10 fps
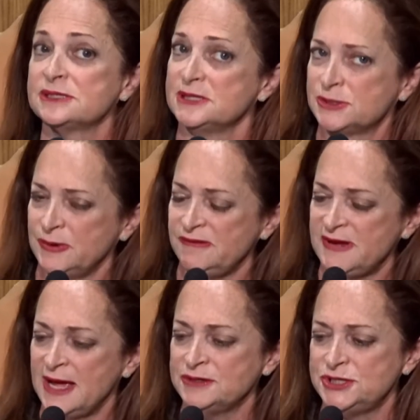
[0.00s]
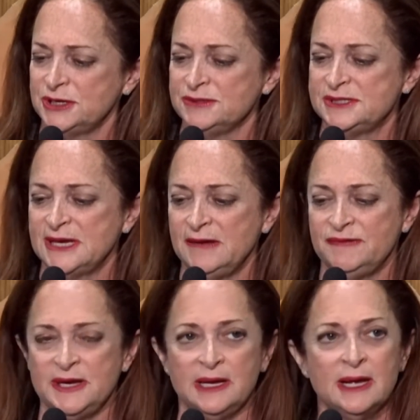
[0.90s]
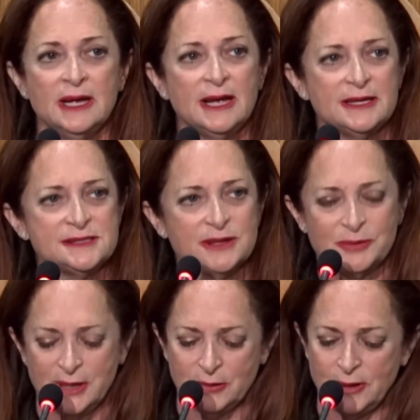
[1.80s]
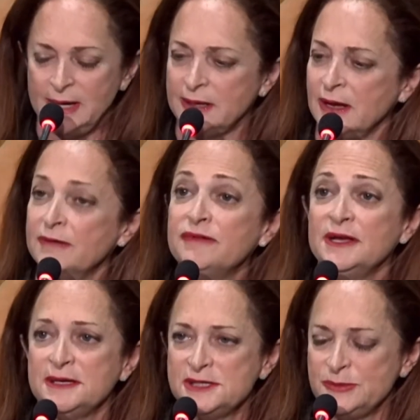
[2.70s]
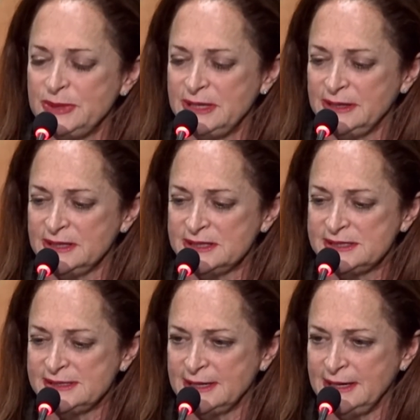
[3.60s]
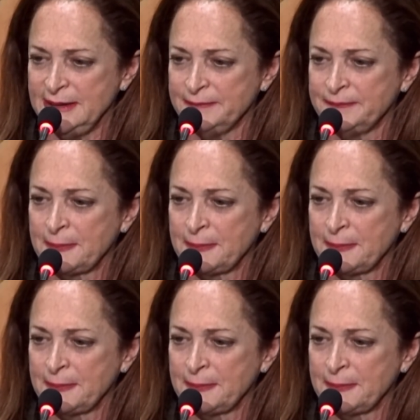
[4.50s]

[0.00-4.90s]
since we've now shown safety, and so we are waiting funding to begin this study.